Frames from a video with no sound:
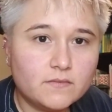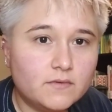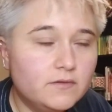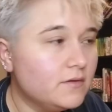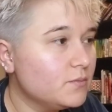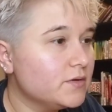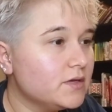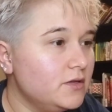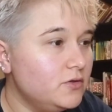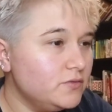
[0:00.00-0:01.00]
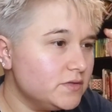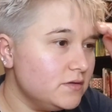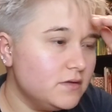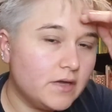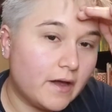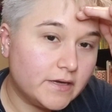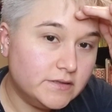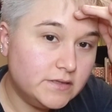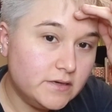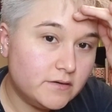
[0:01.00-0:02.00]
It's like, but can you see the
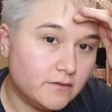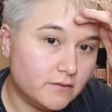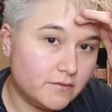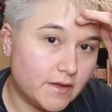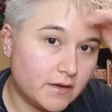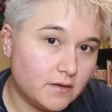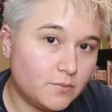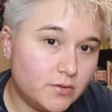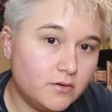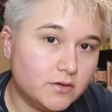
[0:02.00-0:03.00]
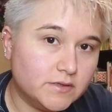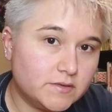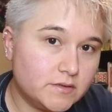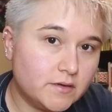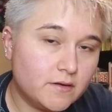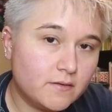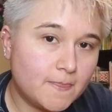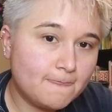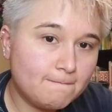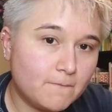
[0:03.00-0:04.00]
idea that it puts
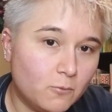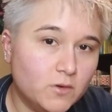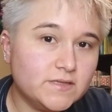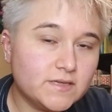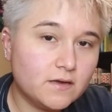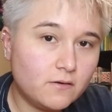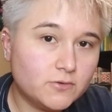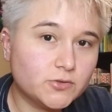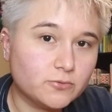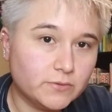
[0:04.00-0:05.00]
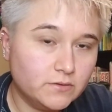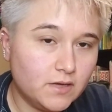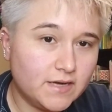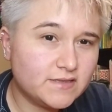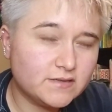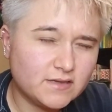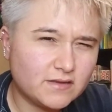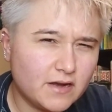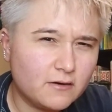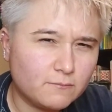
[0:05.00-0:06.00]
once that alter realizes that
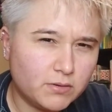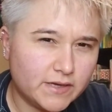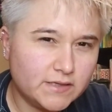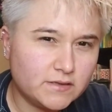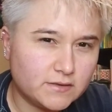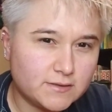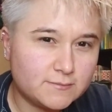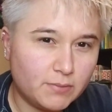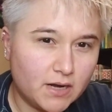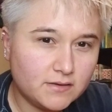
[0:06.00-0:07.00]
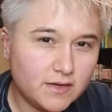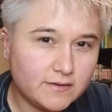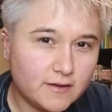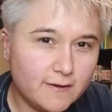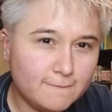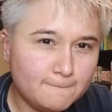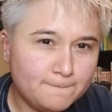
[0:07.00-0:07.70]
they are placed in a spot like that?